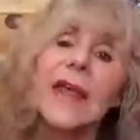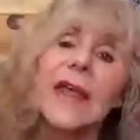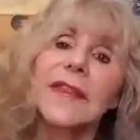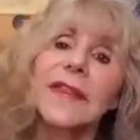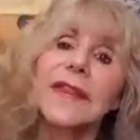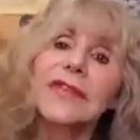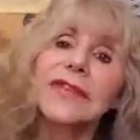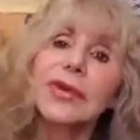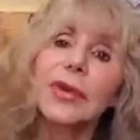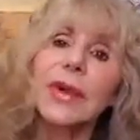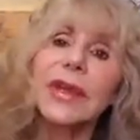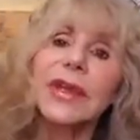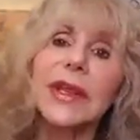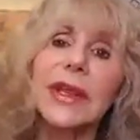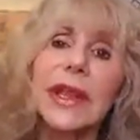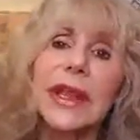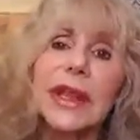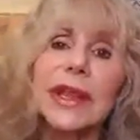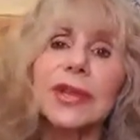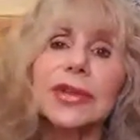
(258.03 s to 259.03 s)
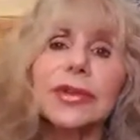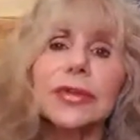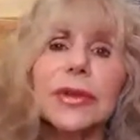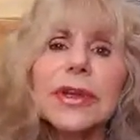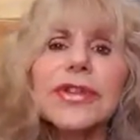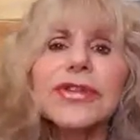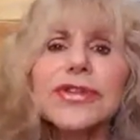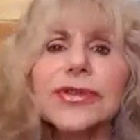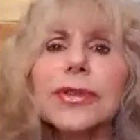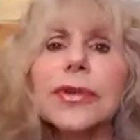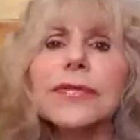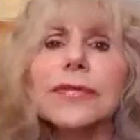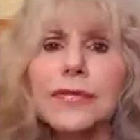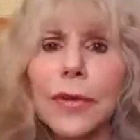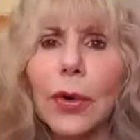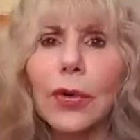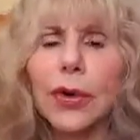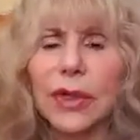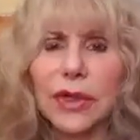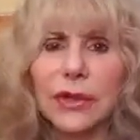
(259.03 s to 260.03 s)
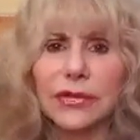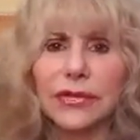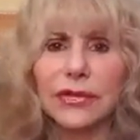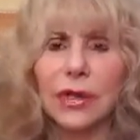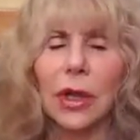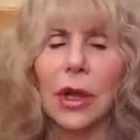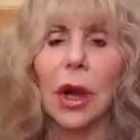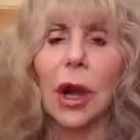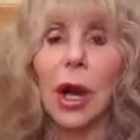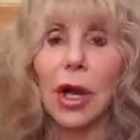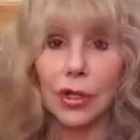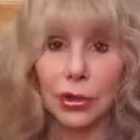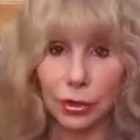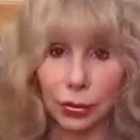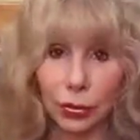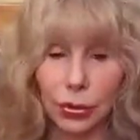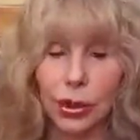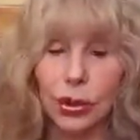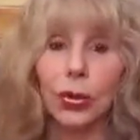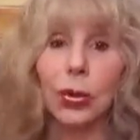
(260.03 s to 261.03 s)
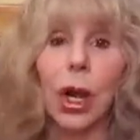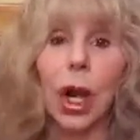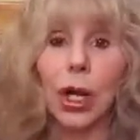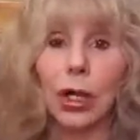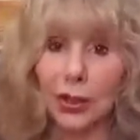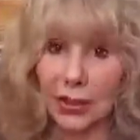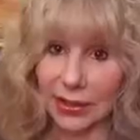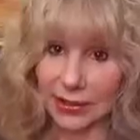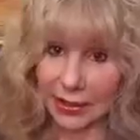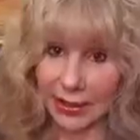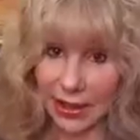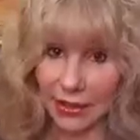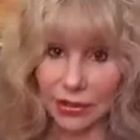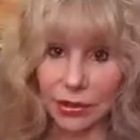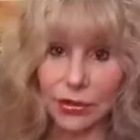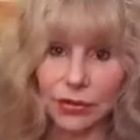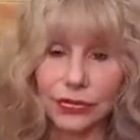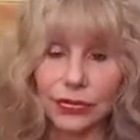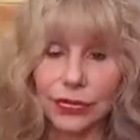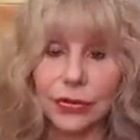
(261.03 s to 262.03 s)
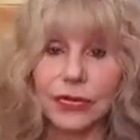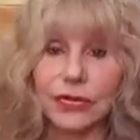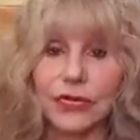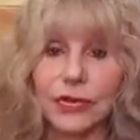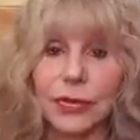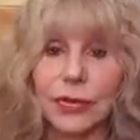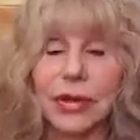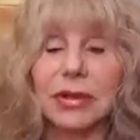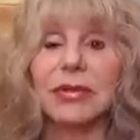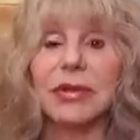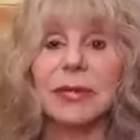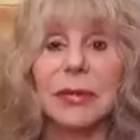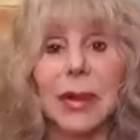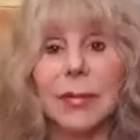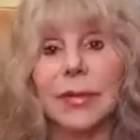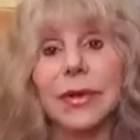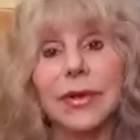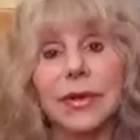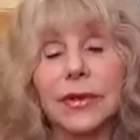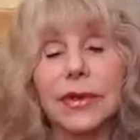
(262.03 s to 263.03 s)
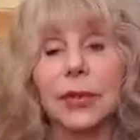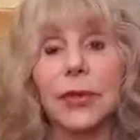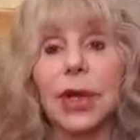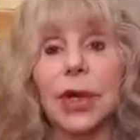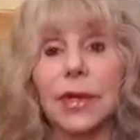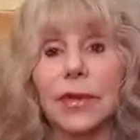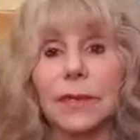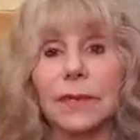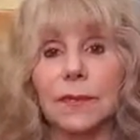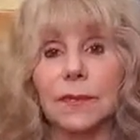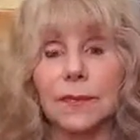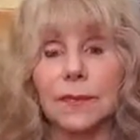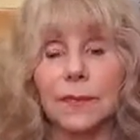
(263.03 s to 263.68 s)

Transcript: that is going to increase your focus on who you are and how you choose to be remembered in the world.